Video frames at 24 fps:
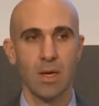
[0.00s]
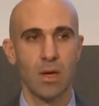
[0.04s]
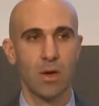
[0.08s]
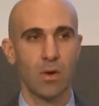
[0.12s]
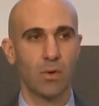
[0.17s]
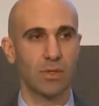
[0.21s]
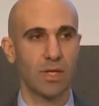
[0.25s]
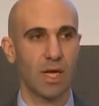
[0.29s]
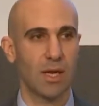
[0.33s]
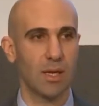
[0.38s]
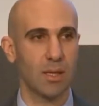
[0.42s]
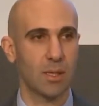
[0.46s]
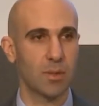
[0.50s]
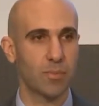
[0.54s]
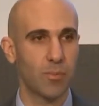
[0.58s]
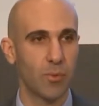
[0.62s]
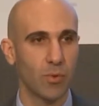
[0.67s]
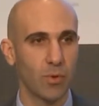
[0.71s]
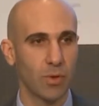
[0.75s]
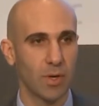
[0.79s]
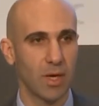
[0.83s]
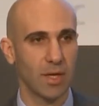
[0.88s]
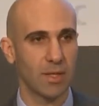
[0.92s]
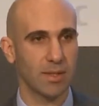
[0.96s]
und als
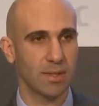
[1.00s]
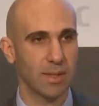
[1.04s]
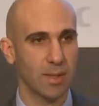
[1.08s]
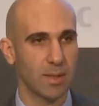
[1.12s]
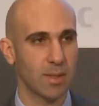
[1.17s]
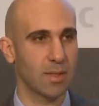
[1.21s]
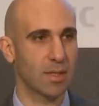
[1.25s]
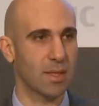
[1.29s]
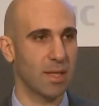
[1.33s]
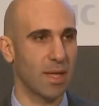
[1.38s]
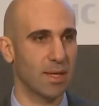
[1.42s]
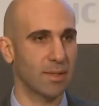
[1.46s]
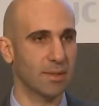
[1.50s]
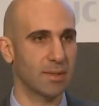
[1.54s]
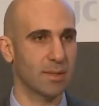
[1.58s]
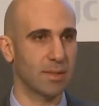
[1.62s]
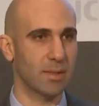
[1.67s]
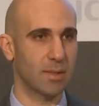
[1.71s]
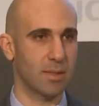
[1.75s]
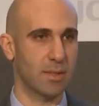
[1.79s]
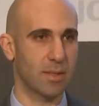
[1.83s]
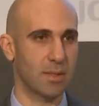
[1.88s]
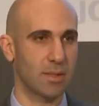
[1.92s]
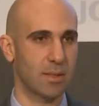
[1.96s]
Bürger dieses
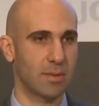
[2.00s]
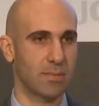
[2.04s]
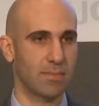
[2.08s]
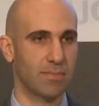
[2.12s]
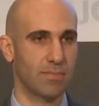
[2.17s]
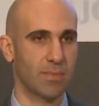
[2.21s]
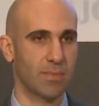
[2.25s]
Landes